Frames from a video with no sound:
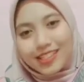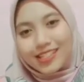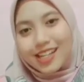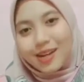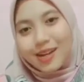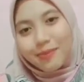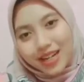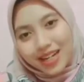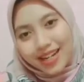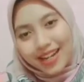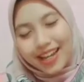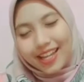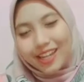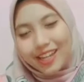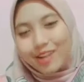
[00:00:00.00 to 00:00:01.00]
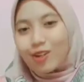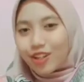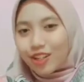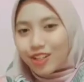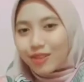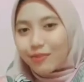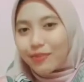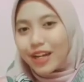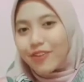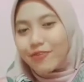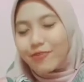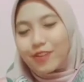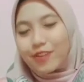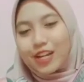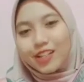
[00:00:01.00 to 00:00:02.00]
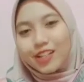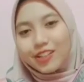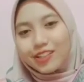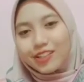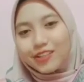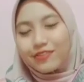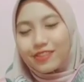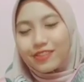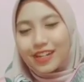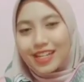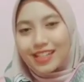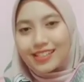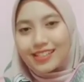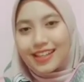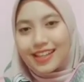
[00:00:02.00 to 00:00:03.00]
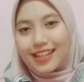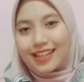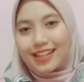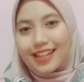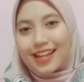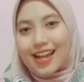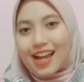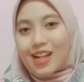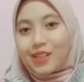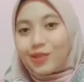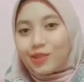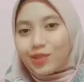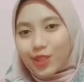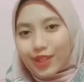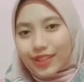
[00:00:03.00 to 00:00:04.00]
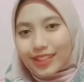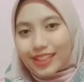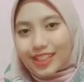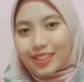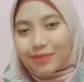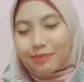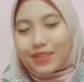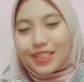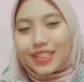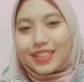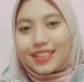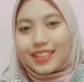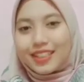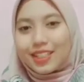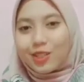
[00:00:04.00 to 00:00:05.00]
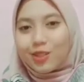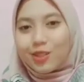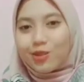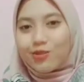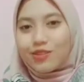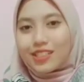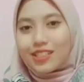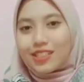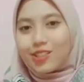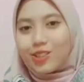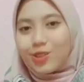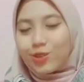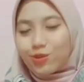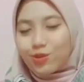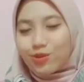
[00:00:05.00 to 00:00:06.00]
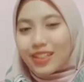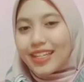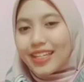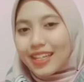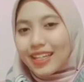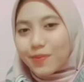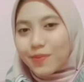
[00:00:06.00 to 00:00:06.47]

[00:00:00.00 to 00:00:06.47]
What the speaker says: Sama and all my fellow friends in tutorial PGT 202E.